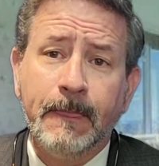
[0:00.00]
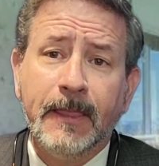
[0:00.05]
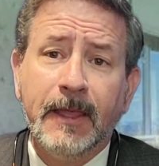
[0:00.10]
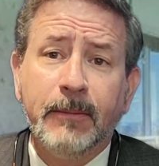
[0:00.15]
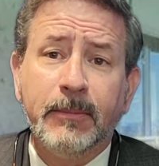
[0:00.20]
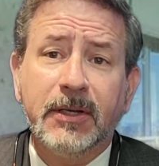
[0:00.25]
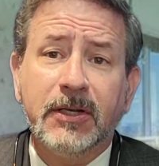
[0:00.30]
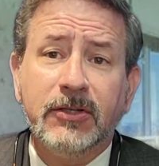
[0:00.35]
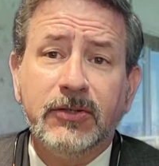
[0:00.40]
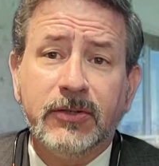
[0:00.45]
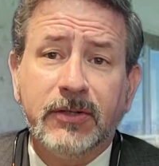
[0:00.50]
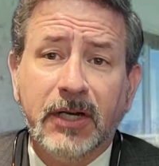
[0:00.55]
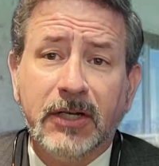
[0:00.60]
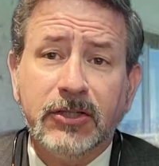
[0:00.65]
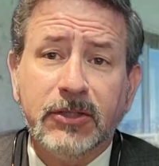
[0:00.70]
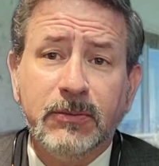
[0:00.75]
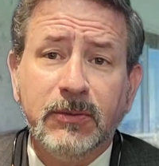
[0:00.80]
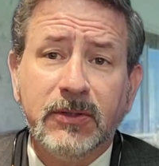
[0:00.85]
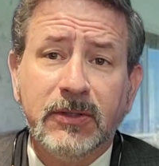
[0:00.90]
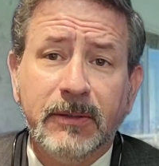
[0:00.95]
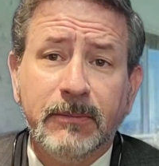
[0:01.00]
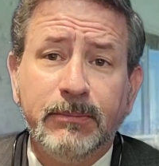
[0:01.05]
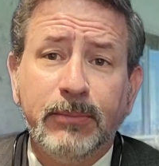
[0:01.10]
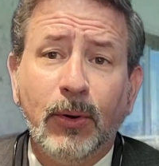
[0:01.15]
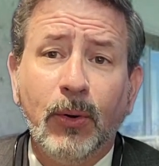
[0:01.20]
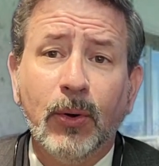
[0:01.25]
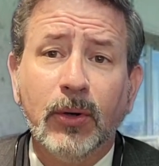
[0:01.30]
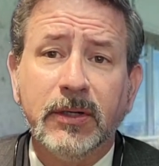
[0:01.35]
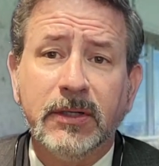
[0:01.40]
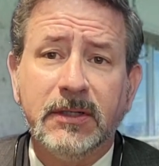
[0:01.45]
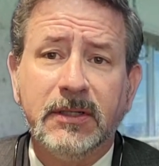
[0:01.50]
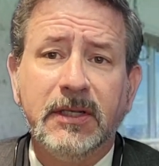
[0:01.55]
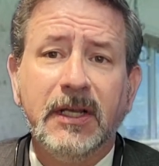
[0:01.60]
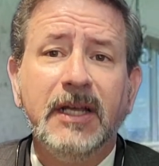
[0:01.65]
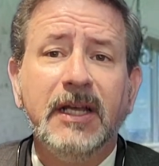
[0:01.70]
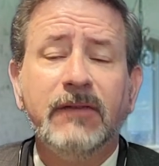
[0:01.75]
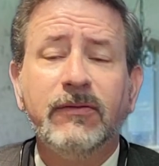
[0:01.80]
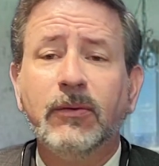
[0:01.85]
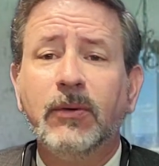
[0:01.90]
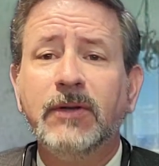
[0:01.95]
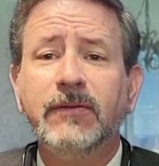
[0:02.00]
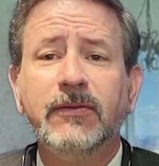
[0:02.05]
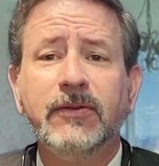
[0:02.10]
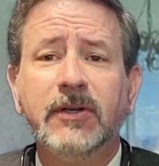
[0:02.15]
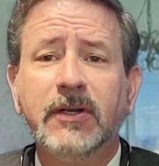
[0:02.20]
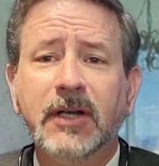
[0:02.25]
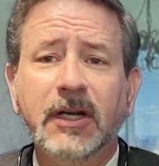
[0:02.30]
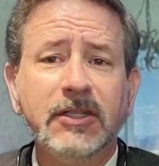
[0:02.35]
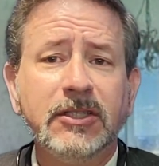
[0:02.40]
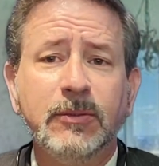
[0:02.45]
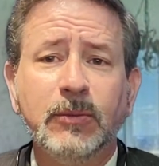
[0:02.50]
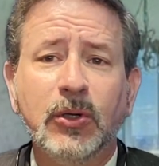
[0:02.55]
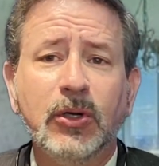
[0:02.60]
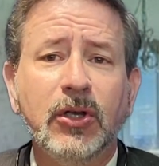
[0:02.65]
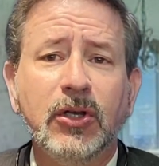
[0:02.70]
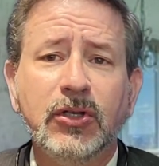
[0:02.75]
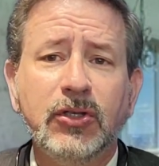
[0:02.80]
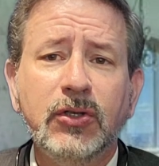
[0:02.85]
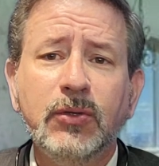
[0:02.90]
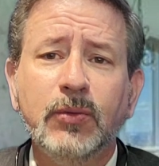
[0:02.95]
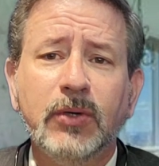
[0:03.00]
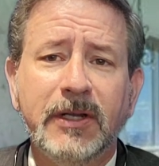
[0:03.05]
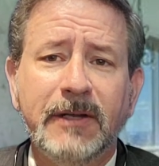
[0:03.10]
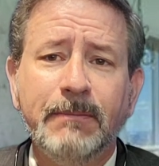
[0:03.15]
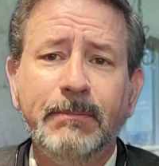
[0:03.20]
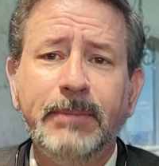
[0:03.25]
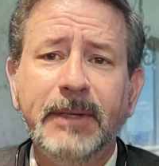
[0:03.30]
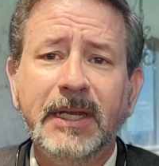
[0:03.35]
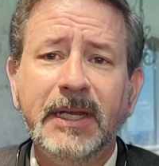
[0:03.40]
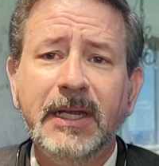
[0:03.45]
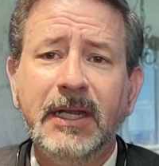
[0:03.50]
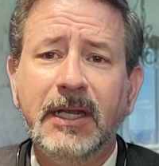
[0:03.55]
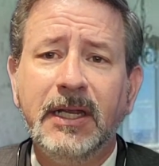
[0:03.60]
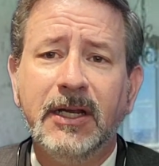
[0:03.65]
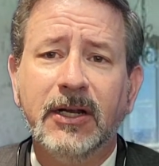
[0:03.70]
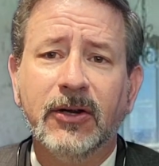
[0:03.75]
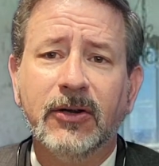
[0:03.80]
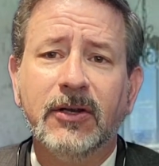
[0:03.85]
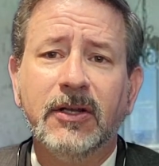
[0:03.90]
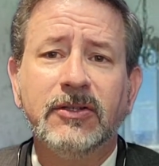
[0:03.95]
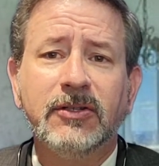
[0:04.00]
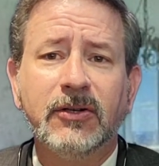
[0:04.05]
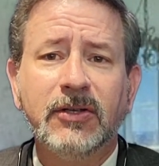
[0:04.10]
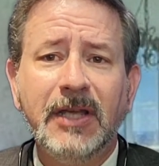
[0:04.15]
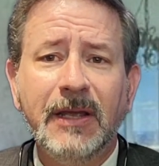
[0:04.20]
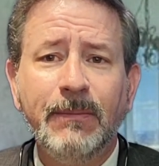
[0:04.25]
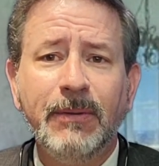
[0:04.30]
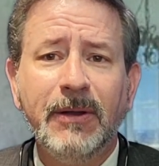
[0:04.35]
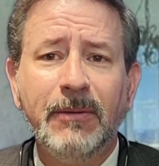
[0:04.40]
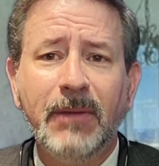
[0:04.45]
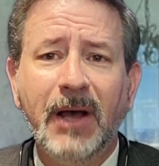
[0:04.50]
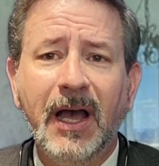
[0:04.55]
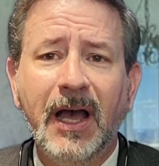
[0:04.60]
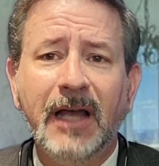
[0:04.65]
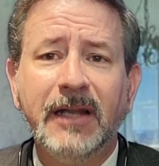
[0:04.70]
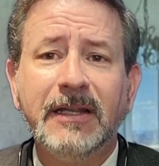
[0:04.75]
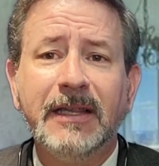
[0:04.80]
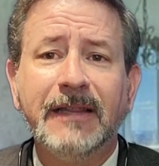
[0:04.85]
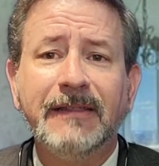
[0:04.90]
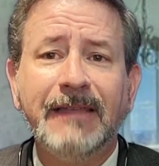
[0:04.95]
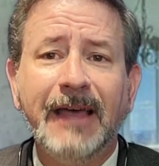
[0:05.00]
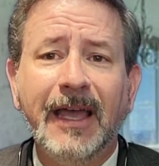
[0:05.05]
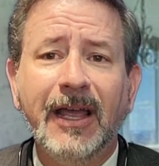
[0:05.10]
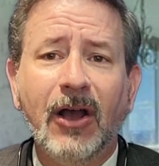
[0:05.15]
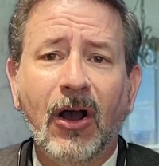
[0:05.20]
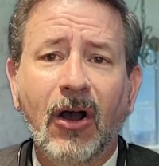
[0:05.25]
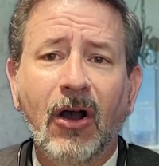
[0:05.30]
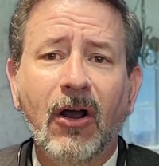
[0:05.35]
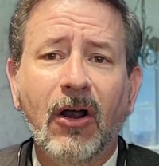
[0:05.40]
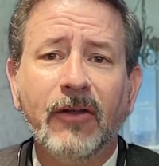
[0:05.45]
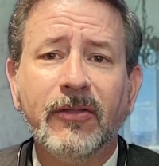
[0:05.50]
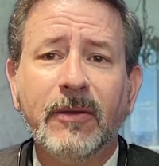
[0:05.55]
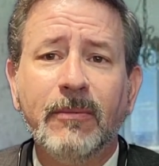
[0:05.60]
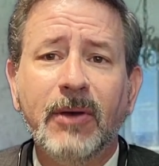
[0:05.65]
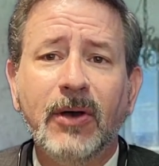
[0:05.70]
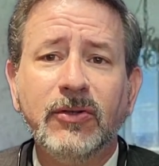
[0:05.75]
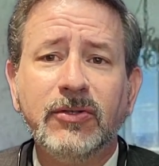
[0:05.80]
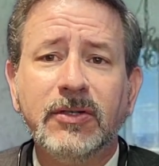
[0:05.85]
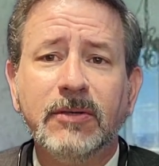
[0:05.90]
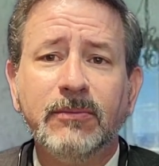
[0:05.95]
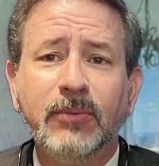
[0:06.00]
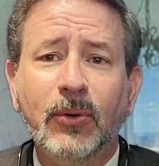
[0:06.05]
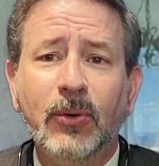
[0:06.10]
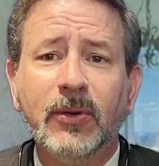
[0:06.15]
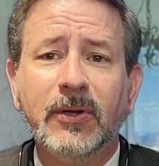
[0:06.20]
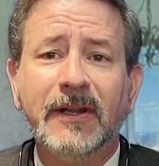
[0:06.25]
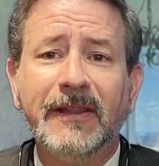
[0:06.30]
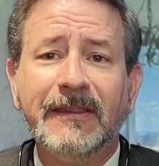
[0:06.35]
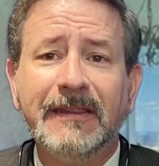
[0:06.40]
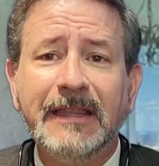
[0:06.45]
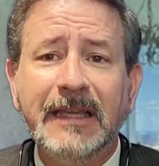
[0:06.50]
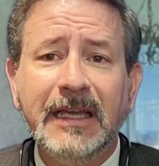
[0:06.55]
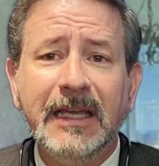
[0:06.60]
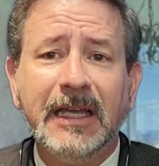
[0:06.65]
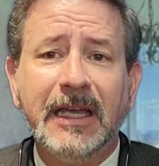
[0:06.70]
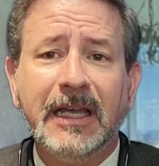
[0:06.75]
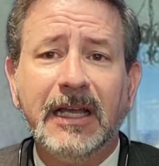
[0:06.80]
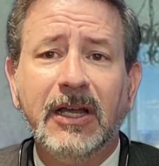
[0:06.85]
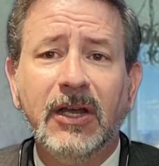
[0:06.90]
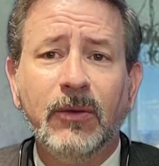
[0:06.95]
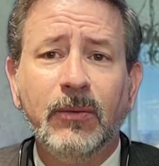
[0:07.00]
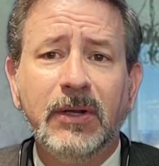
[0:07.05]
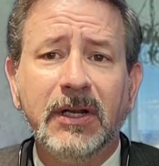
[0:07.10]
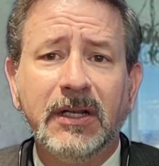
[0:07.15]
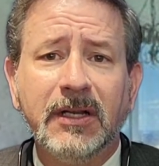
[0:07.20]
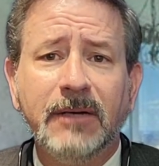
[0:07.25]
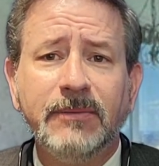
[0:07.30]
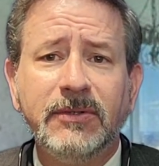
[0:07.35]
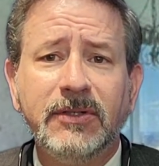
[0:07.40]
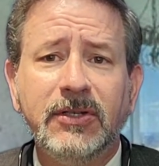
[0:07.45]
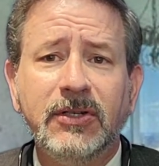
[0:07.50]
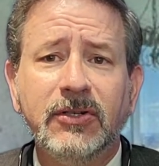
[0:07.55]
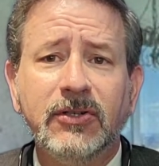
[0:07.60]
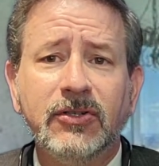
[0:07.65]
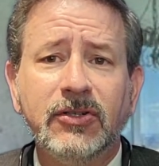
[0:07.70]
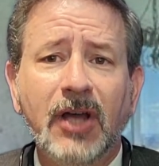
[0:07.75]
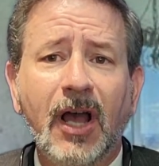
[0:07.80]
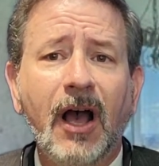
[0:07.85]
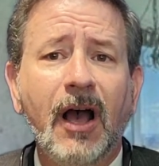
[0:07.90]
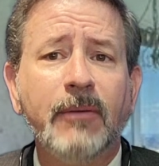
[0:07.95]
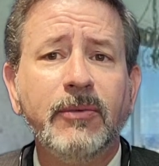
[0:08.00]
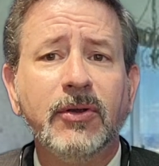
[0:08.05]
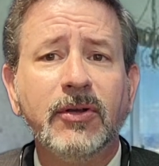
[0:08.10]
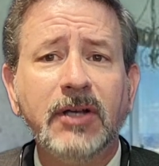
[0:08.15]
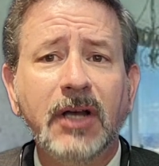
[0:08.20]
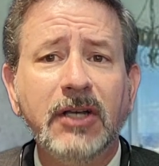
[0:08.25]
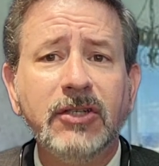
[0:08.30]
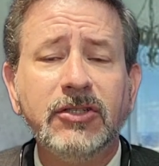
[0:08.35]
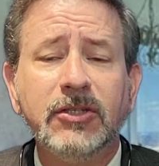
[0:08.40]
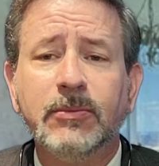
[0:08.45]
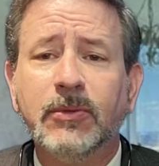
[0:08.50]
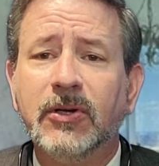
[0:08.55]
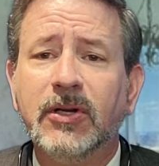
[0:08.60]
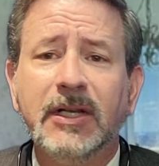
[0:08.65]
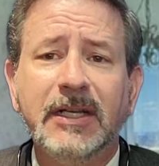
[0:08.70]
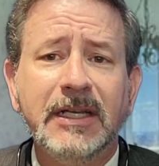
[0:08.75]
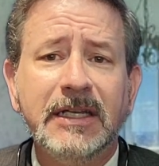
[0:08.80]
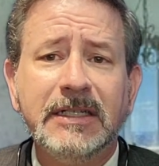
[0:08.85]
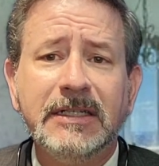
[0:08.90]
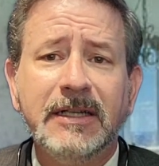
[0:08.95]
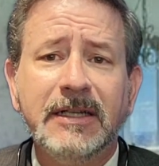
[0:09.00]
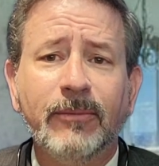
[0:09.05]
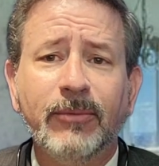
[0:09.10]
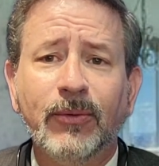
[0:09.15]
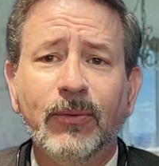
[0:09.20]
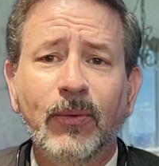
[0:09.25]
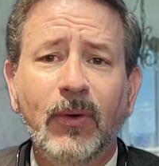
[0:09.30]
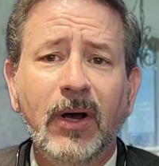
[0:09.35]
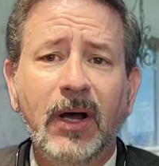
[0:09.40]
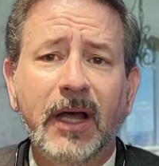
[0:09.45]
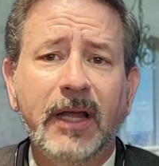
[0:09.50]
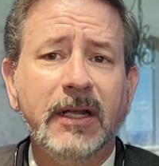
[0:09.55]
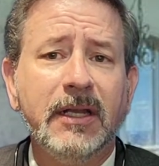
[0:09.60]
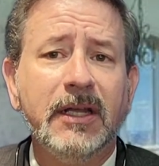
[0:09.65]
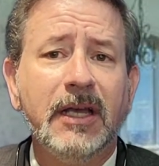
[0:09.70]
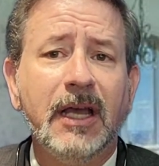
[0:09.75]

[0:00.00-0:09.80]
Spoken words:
Because your customer is important. If it wasn't for your customer, you wouldn't be here. So keep in mind that they are the most important thing when it comes to your job. Your customer is number one.